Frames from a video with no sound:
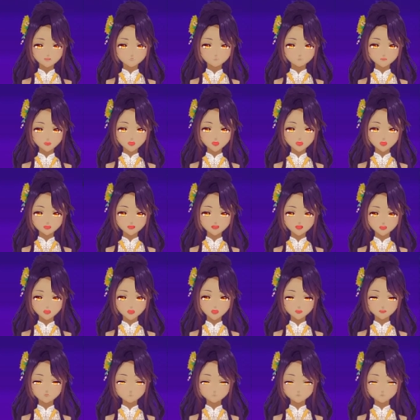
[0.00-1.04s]
Oh no!
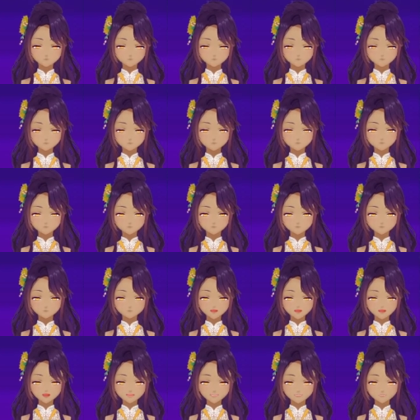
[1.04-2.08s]

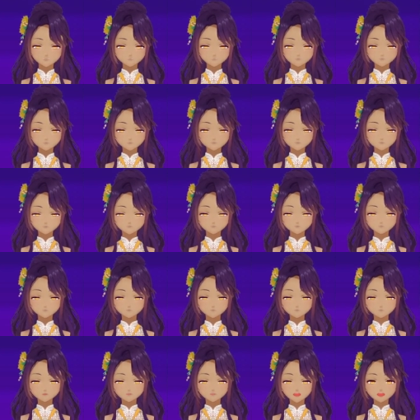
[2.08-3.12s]
Not again.
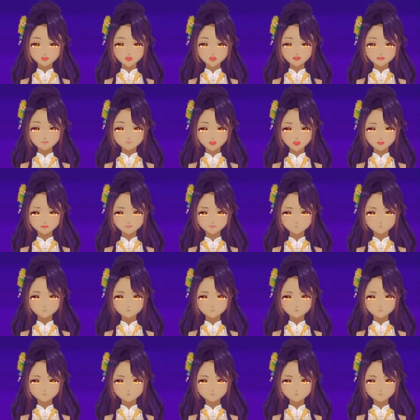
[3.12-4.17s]
No, no, no, no.
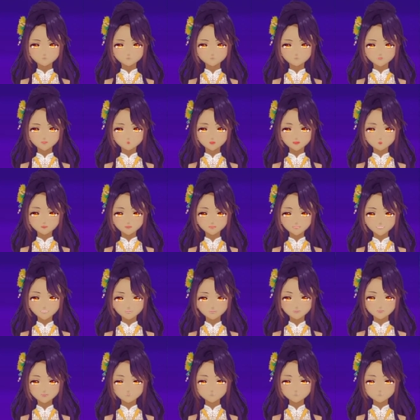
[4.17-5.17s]
You quit that.